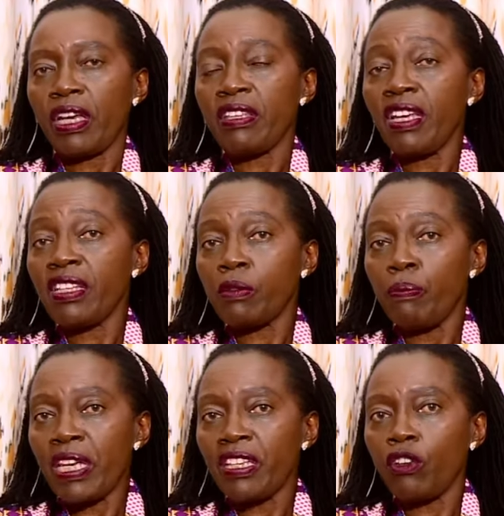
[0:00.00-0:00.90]
Kenya
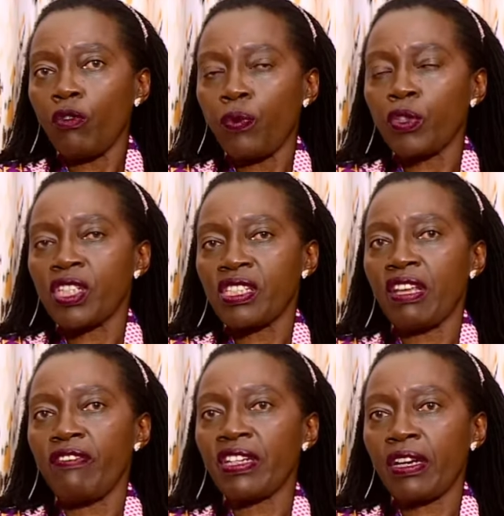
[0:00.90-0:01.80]
is made of
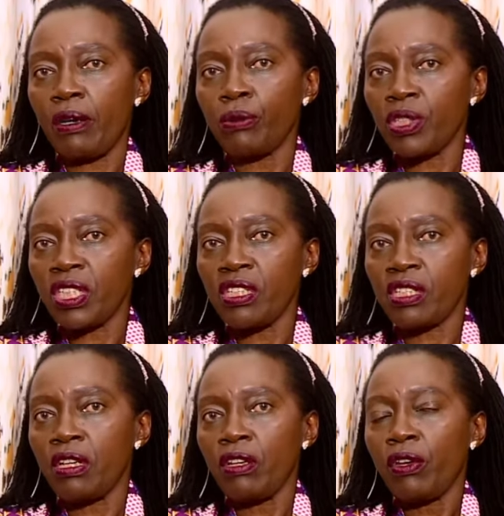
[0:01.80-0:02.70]
47
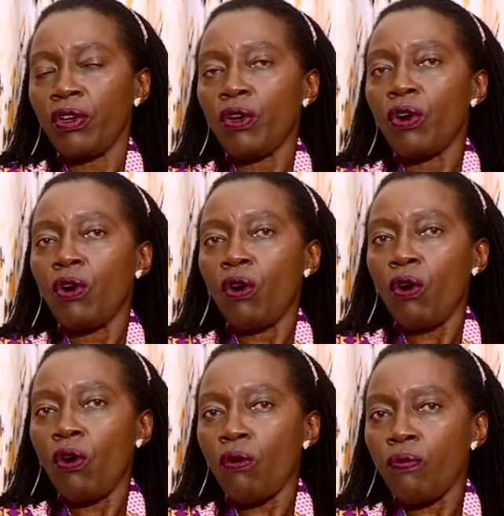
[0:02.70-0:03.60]
counties,
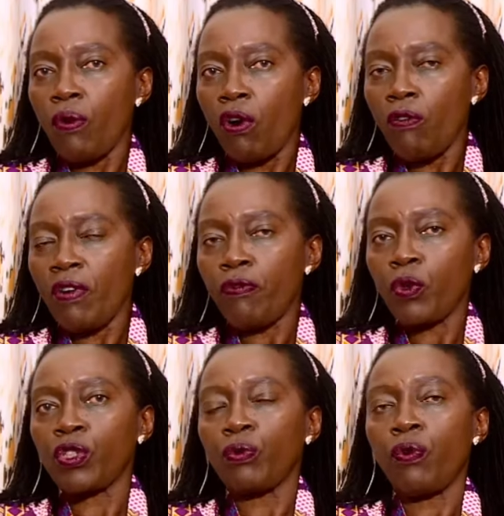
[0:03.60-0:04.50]
of over
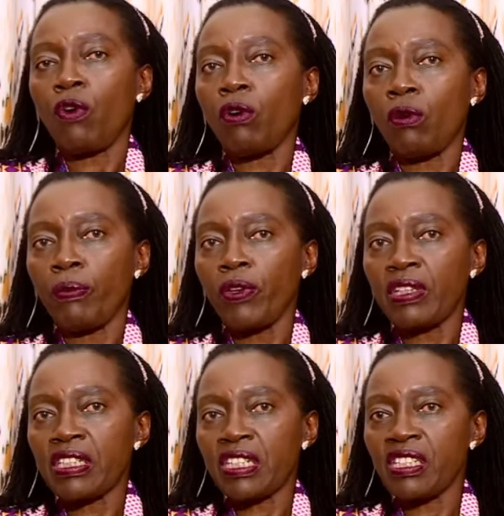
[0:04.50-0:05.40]
44
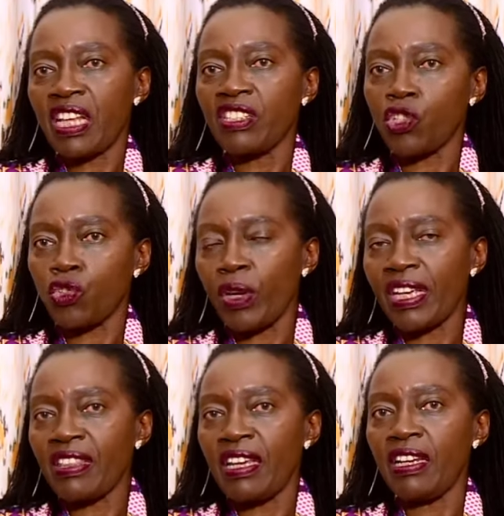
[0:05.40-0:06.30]
communities, and
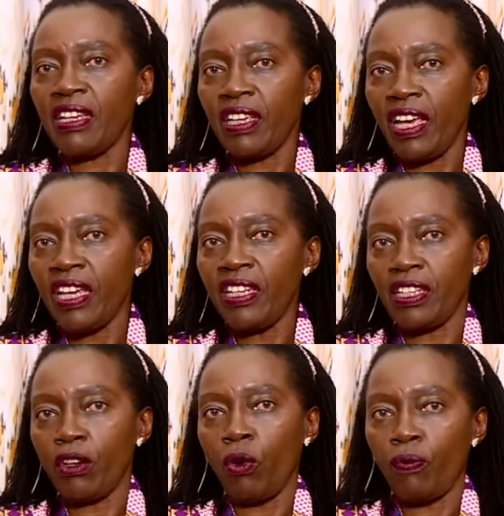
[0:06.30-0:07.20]
strengthening
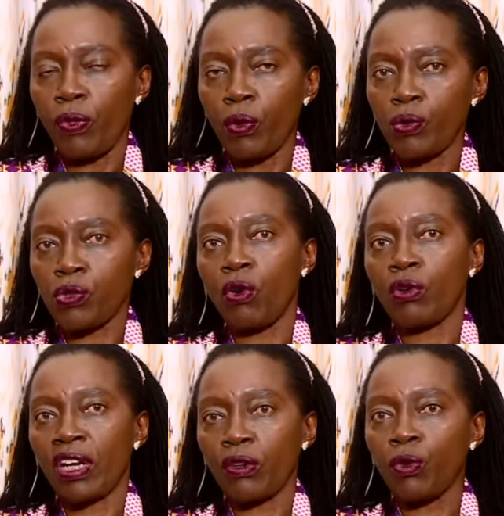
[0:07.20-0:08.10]
any of those
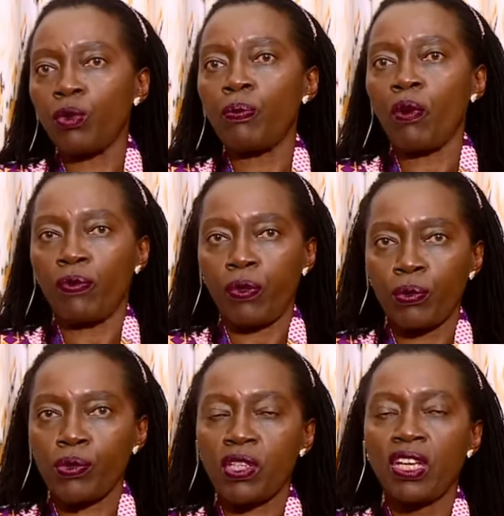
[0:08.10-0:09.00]
or a group of
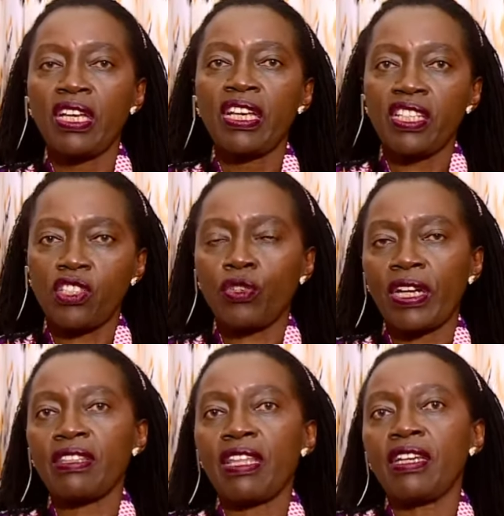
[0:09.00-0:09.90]
those is
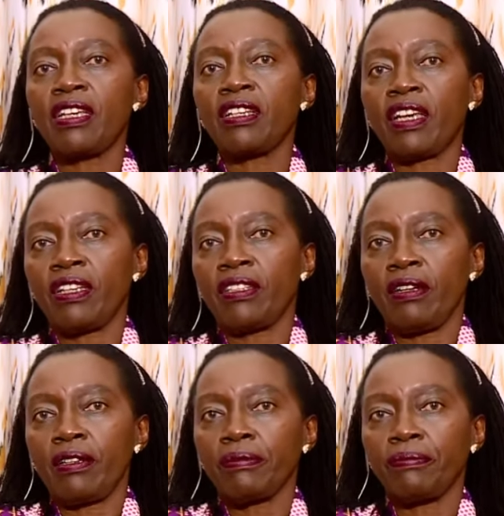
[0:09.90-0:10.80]
strengthening
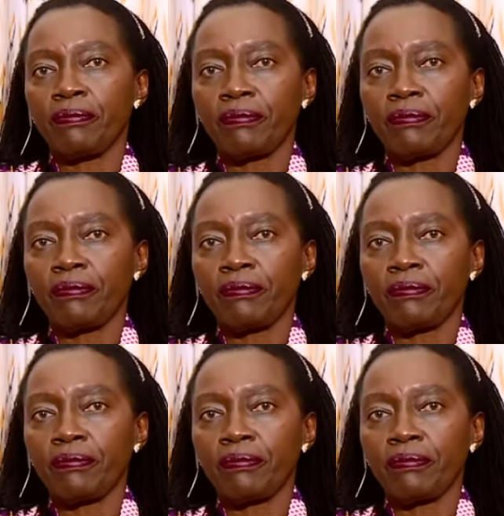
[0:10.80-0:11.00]
Kenya.